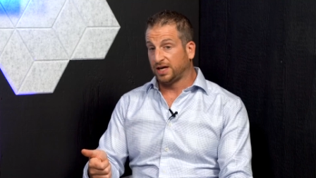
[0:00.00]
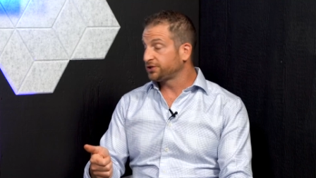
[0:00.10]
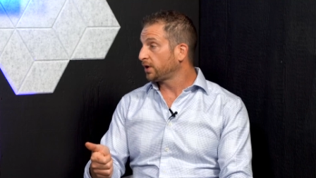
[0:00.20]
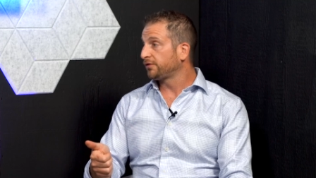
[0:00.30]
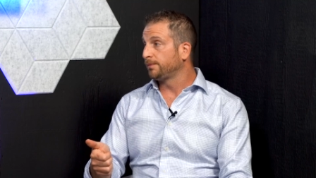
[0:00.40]

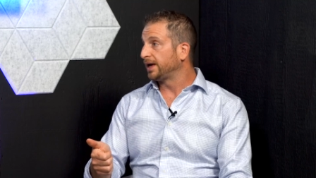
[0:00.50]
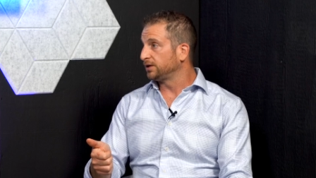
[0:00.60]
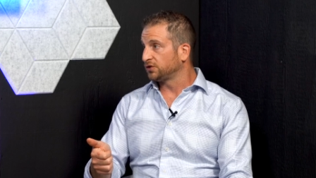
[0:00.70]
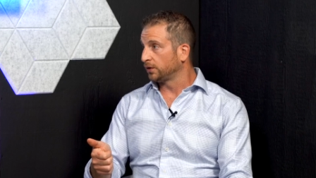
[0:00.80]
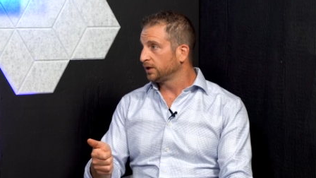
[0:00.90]
test drive's
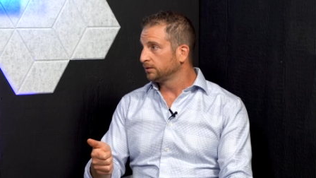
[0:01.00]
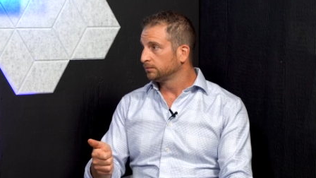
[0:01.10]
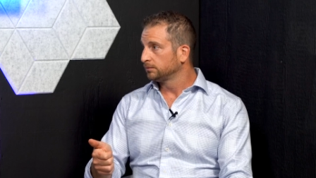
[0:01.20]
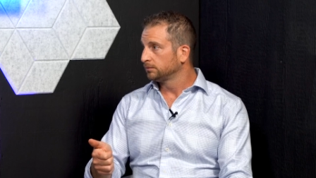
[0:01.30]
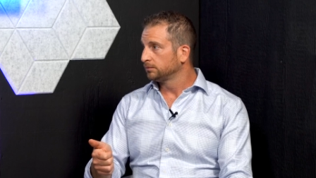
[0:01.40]
mandatory,
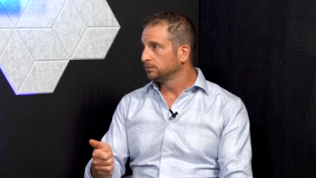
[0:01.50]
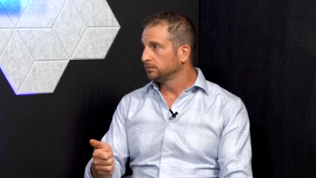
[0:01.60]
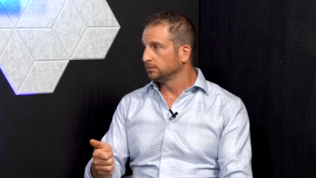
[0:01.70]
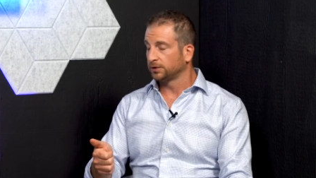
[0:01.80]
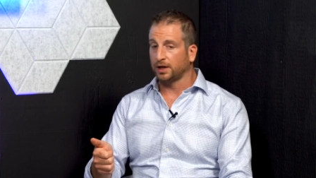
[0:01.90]

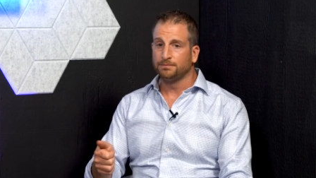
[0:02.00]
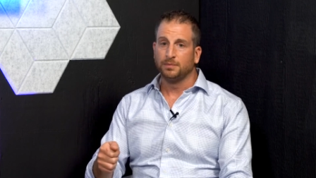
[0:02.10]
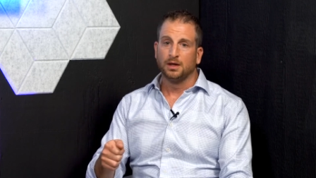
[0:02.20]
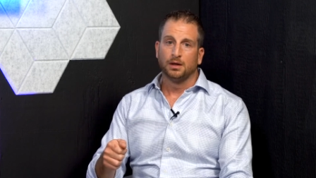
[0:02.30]
okay?